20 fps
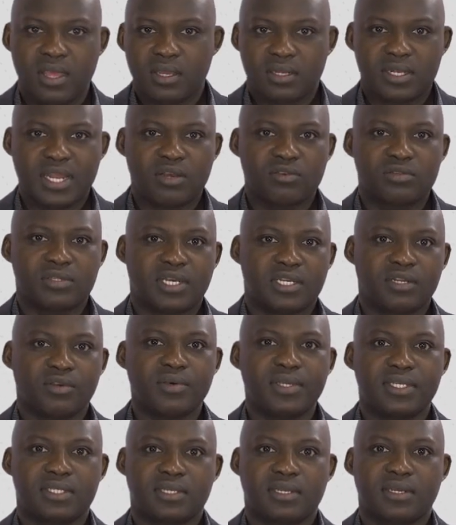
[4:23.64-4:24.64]
Downside
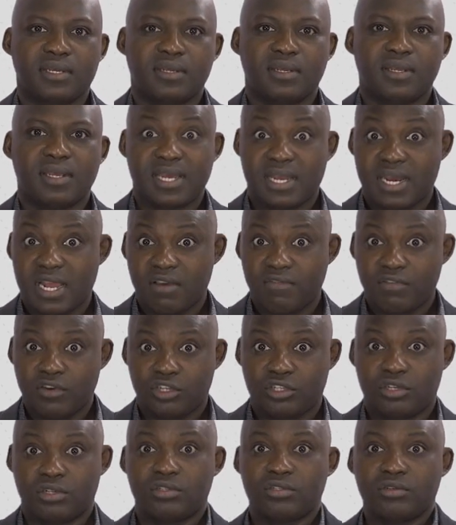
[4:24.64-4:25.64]
risk and
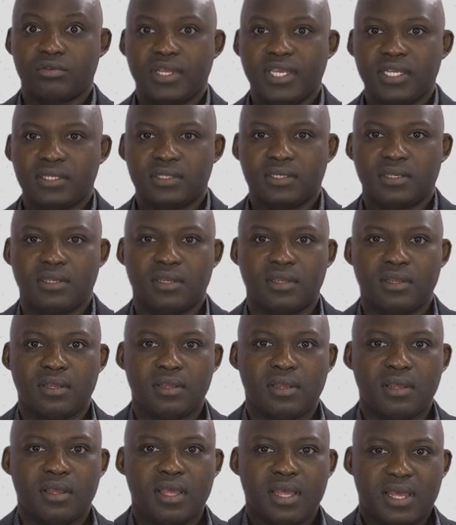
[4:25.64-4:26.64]
aversion to it,
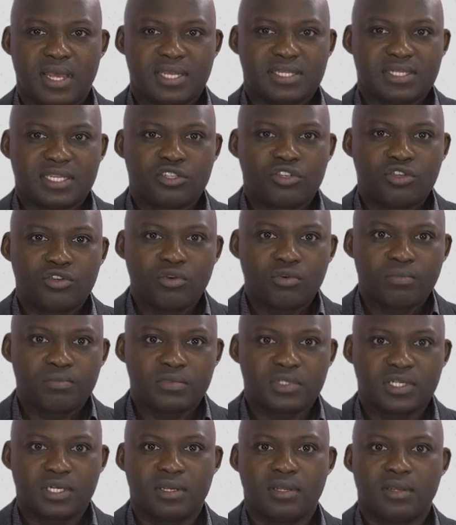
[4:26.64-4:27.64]
as
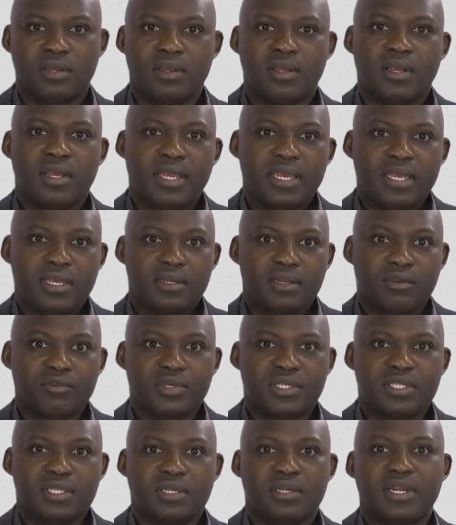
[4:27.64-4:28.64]
assumed in
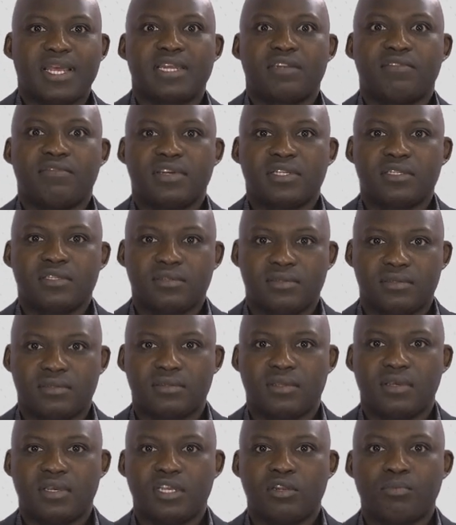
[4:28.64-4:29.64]
recent
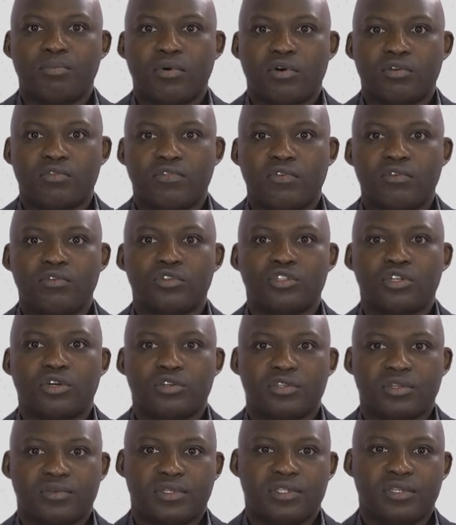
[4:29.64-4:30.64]
advances in portfolio
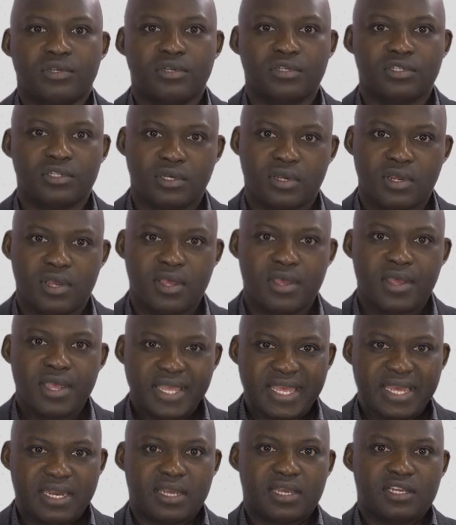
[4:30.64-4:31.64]
choice research,
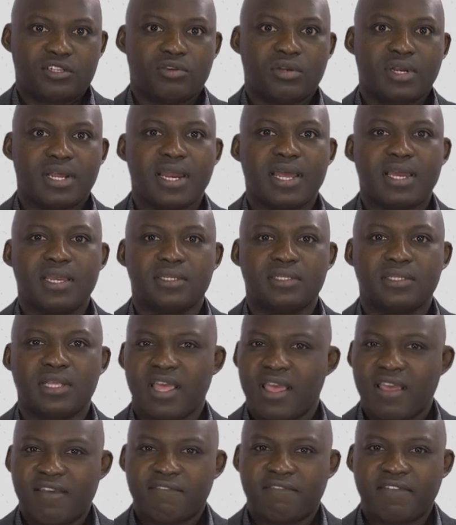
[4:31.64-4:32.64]
can rationalize
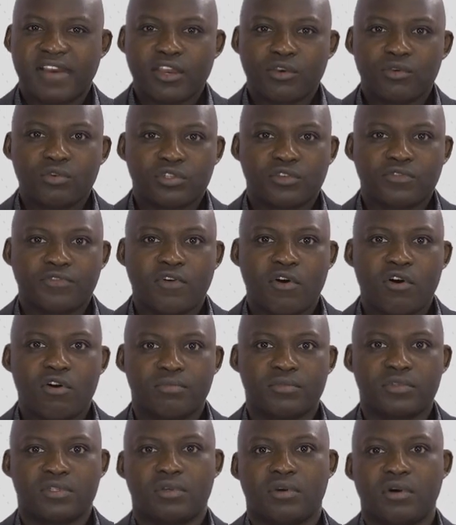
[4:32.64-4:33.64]
various
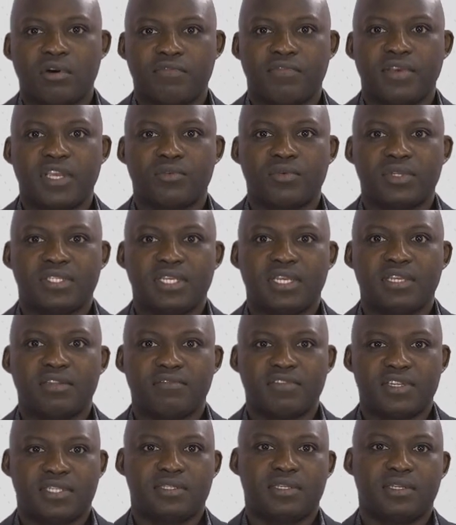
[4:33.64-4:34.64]
forms of equity
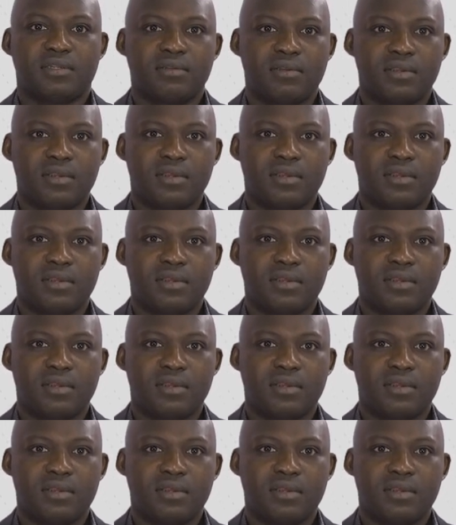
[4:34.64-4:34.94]
investing.